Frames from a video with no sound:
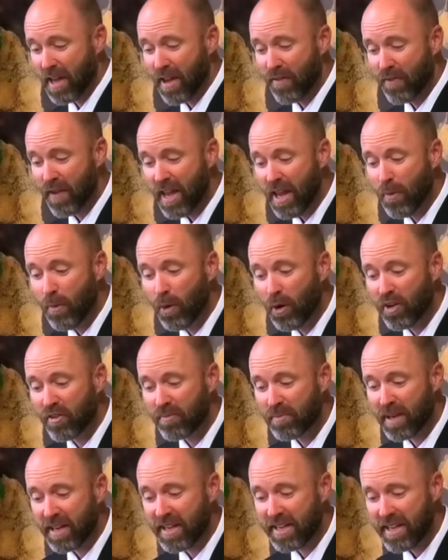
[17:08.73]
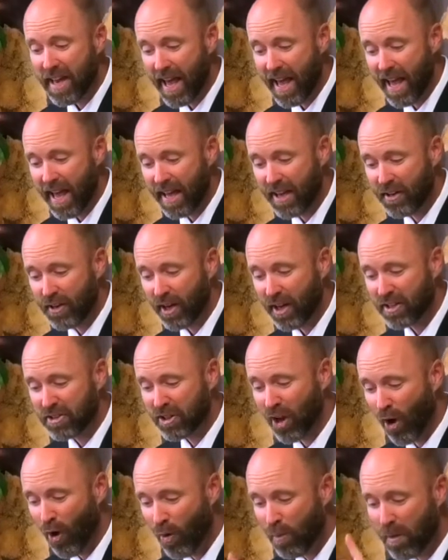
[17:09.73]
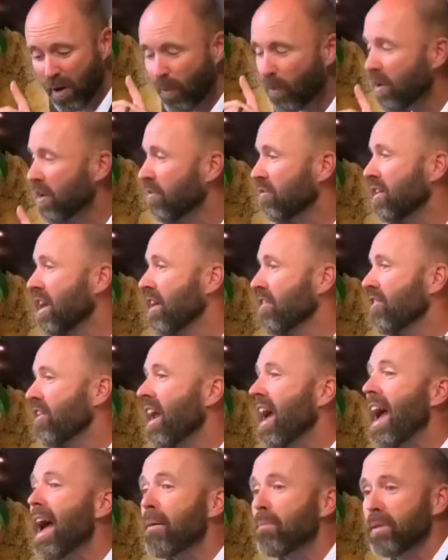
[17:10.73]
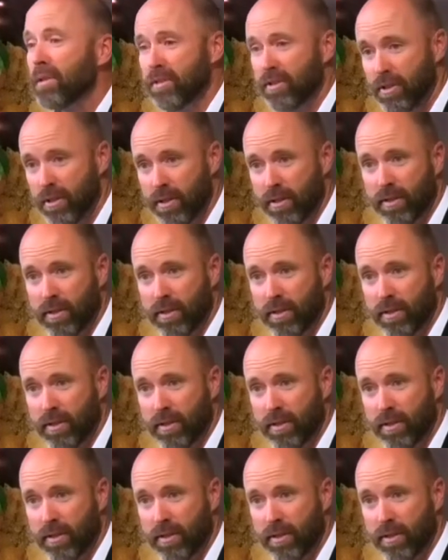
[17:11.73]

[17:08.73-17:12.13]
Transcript: If he would have been dead, atonement would have never happened.